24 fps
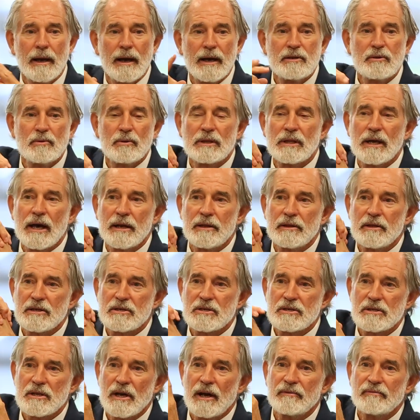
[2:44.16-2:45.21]
I do a lot of
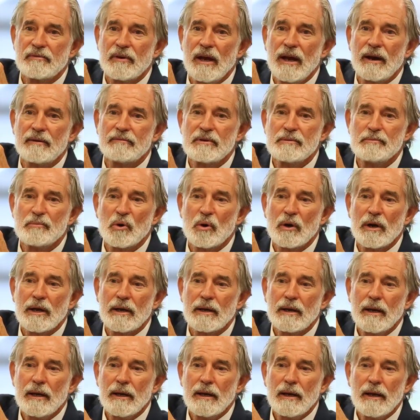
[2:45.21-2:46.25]
this stuff every morning
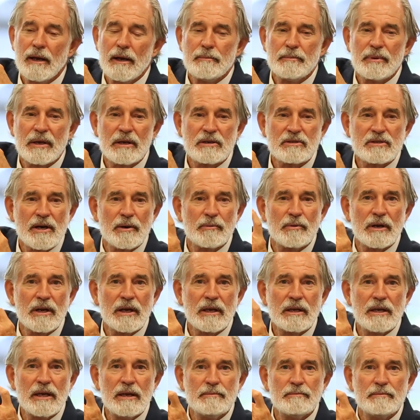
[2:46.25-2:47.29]
because I want
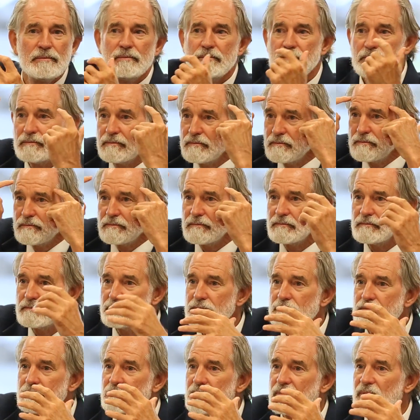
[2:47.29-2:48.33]
to keep
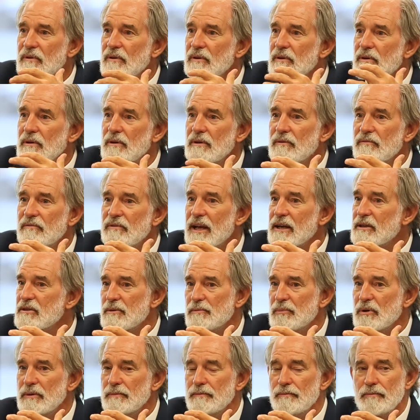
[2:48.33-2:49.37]

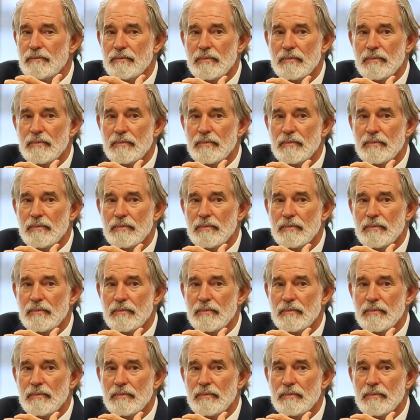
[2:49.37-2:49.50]
flexible.